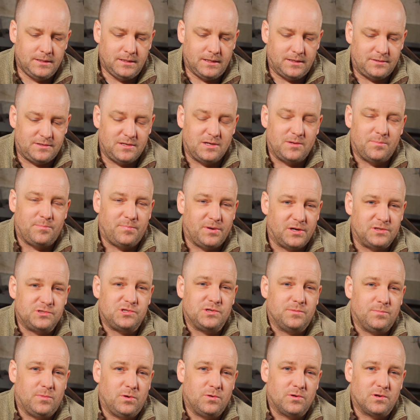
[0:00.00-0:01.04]
I did a
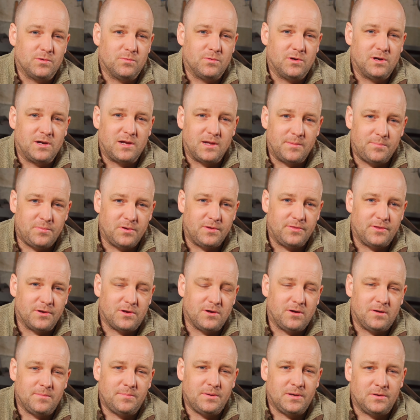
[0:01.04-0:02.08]
bunch of motor work. I put the
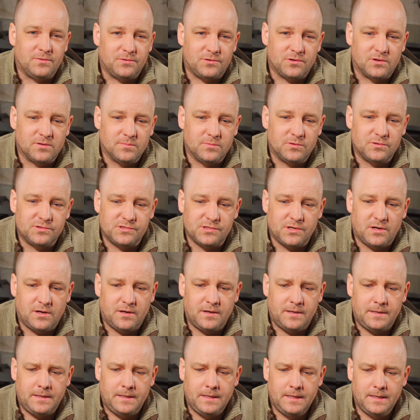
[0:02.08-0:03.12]
compound turbos
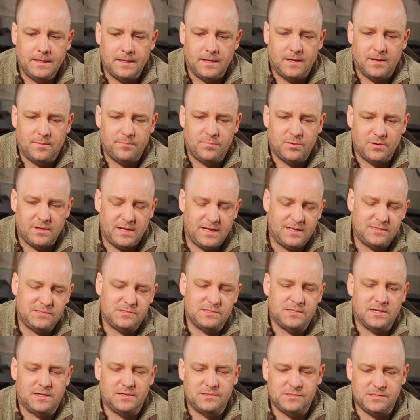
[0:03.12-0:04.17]
on, put head
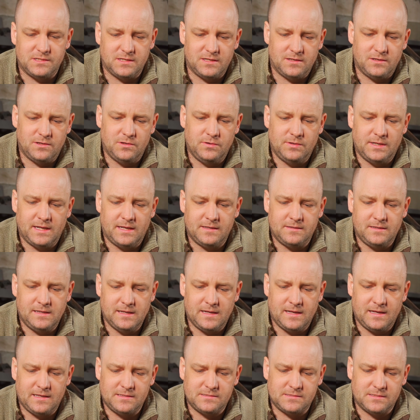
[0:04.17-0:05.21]
studs in, new head
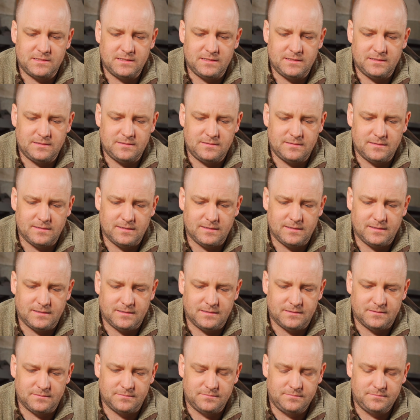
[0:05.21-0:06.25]
gasket,
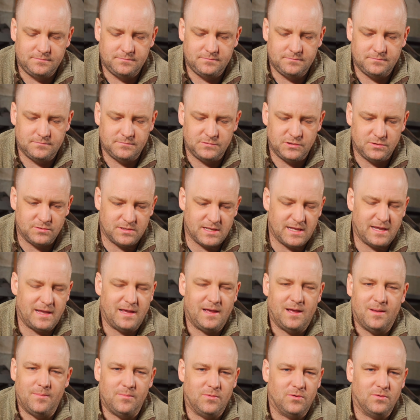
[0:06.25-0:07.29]
new
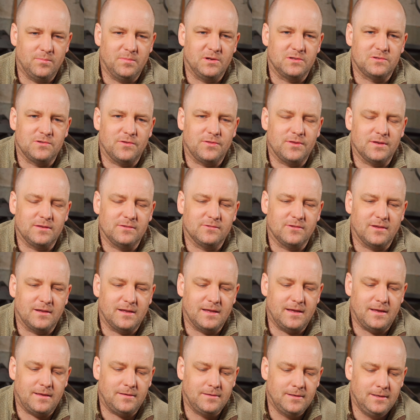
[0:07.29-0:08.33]
cam, a whole bunch of things like
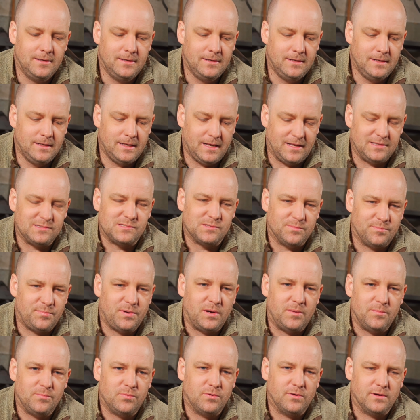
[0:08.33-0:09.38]
that, and some
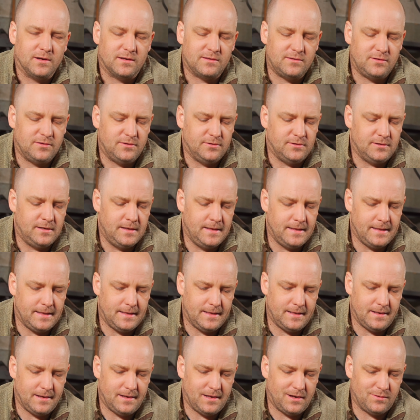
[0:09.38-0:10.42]
pump work too.
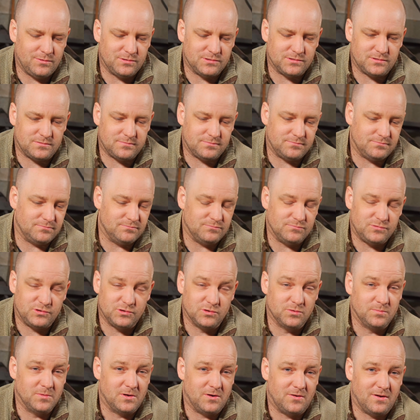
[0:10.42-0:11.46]
And I was
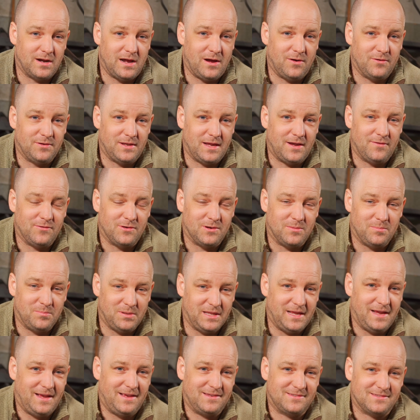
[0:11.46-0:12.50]
zooming around having a
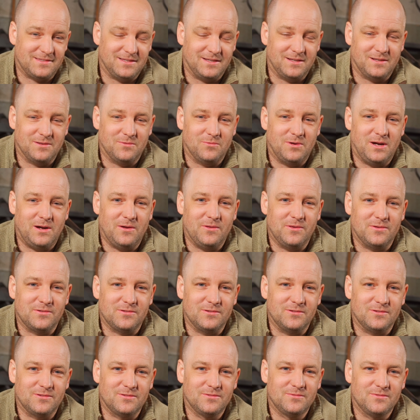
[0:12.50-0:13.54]
blast, thinking, wow, this
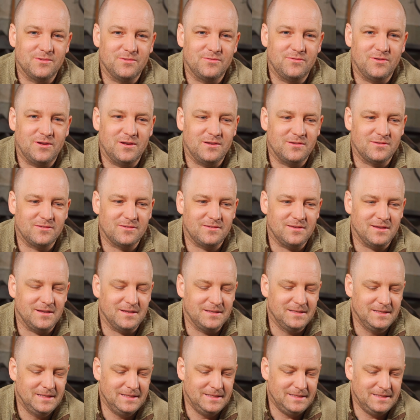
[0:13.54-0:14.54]
is the funnest